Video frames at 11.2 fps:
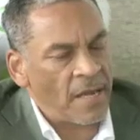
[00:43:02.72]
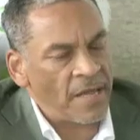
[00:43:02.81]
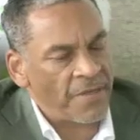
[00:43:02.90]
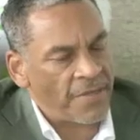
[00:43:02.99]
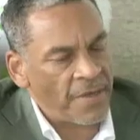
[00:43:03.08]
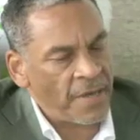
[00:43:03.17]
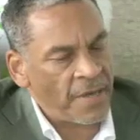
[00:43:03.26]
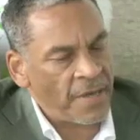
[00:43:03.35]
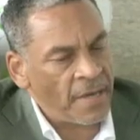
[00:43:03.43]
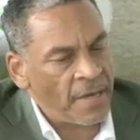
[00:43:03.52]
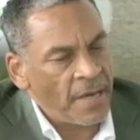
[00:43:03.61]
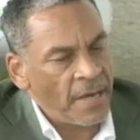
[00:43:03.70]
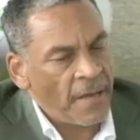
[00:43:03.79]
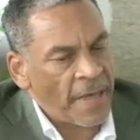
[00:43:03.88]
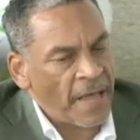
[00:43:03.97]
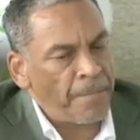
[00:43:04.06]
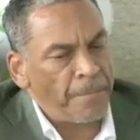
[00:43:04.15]
I think
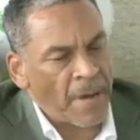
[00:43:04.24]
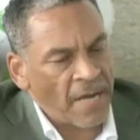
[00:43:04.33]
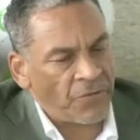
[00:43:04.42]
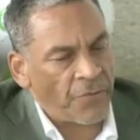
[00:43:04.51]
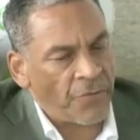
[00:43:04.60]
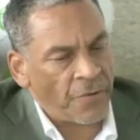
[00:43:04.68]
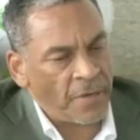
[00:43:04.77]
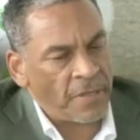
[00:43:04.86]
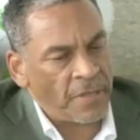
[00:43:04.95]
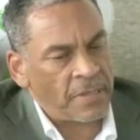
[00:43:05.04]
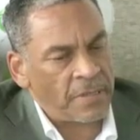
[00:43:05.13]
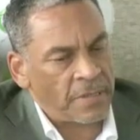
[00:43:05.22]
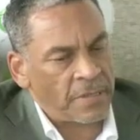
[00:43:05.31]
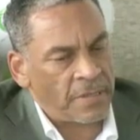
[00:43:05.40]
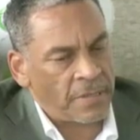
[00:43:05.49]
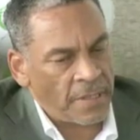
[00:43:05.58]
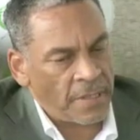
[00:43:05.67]
that mantra
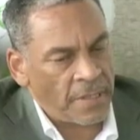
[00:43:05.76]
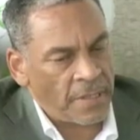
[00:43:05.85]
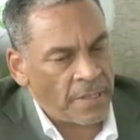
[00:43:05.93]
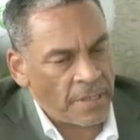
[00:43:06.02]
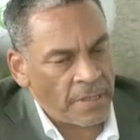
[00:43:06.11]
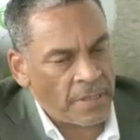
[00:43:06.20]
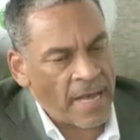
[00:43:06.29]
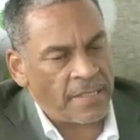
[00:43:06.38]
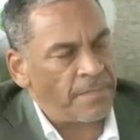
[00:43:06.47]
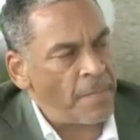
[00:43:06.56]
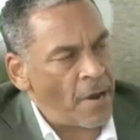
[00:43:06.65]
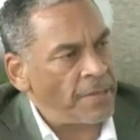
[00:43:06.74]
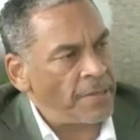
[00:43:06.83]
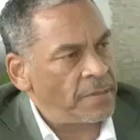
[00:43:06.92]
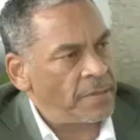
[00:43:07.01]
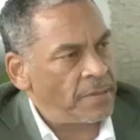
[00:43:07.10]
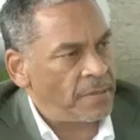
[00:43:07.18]
still has its
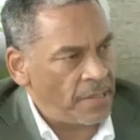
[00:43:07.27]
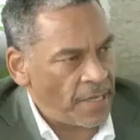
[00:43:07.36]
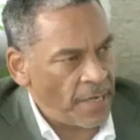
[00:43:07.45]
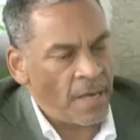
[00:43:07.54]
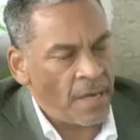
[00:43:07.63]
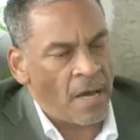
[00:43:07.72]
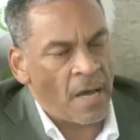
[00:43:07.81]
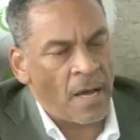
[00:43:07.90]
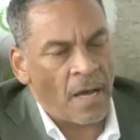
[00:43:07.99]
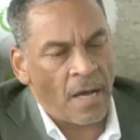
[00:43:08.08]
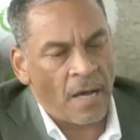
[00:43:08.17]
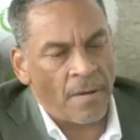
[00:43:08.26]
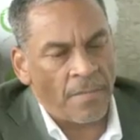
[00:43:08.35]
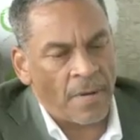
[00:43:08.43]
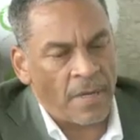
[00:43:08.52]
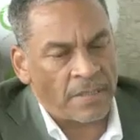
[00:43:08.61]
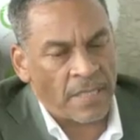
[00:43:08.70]
merit today.
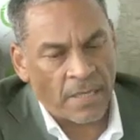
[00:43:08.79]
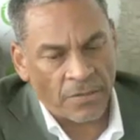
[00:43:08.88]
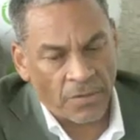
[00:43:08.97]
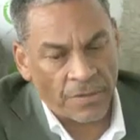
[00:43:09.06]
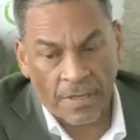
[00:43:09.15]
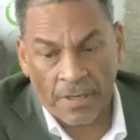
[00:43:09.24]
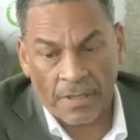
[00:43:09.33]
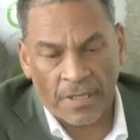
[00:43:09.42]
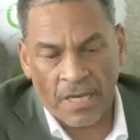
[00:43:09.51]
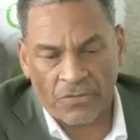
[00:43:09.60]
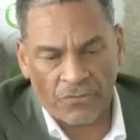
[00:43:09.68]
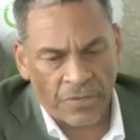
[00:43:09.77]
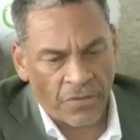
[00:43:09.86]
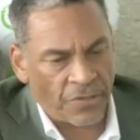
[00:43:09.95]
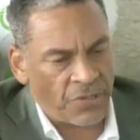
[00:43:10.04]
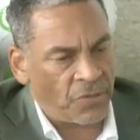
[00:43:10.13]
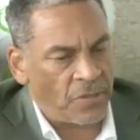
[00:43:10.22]
As Angela said, there's
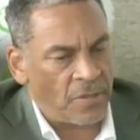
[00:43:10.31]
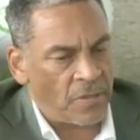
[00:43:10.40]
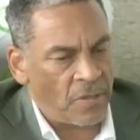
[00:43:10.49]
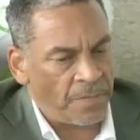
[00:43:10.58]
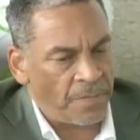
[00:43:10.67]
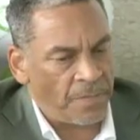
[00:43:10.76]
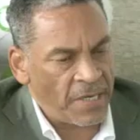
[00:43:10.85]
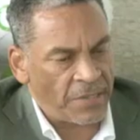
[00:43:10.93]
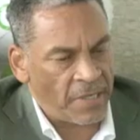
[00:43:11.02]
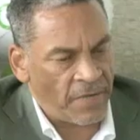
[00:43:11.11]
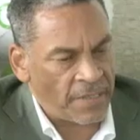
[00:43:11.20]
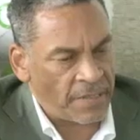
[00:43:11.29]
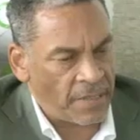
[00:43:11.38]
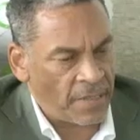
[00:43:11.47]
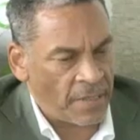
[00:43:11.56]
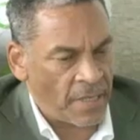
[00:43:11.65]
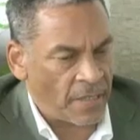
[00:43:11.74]
restrictions on pension
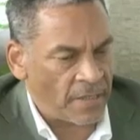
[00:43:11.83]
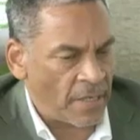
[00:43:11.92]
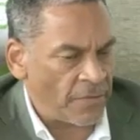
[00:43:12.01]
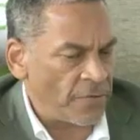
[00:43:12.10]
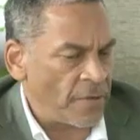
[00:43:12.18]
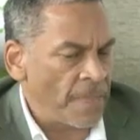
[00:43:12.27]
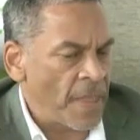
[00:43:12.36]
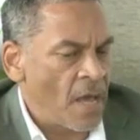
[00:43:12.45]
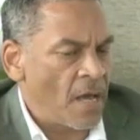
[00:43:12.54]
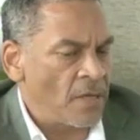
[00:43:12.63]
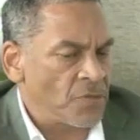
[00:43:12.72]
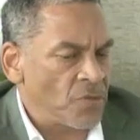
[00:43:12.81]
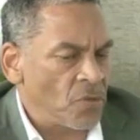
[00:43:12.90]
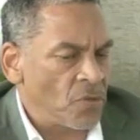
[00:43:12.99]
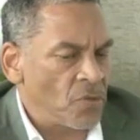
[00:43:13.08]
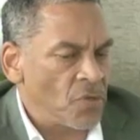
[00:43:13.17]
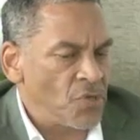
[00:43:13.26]
investing, etc. And
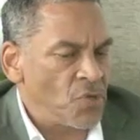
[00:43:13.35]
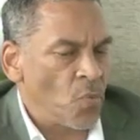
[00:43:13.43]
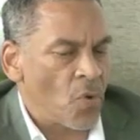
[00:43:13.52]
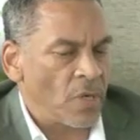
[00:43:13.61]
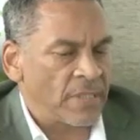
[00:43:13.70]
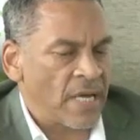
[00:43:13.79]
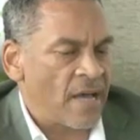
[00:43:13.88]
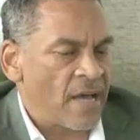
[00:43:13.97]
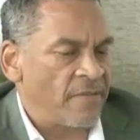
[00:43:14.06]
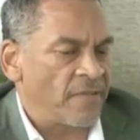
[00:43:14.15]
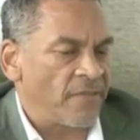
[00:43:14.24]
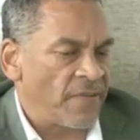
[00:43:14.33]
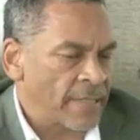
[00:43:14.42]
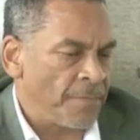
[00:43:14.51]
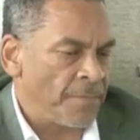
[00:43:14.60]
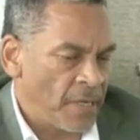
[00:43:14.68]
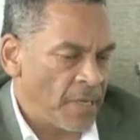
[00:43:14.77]
so you want to have the
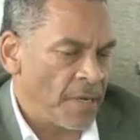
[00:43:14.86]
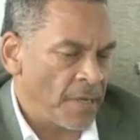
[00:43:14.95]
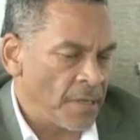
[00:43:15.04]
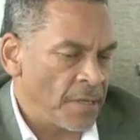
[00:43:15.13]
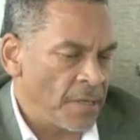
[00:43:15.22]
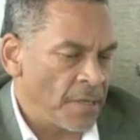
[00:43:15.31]
flexibility